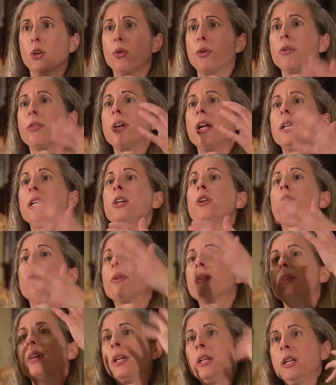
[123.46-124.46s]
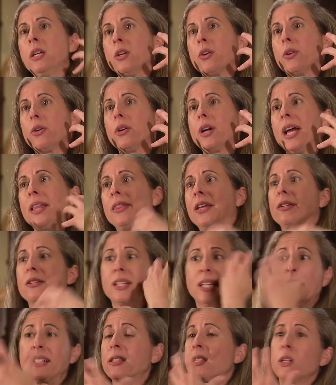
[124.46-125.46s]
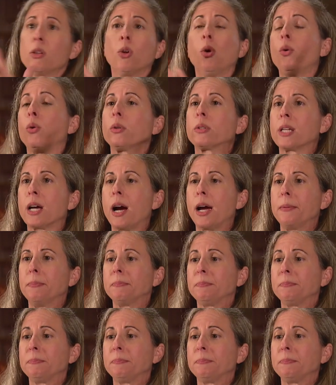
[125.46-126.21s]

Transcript: then here, then here, and then kissing the whole time?